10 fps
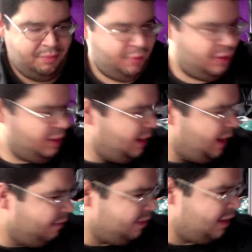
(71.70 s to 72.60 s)
Really gotta
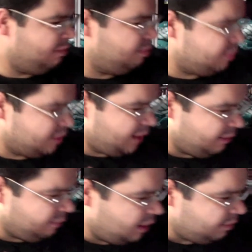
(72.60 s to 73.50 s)
have that. Get a
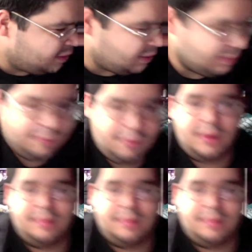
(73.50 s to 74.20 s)
frame or something for it.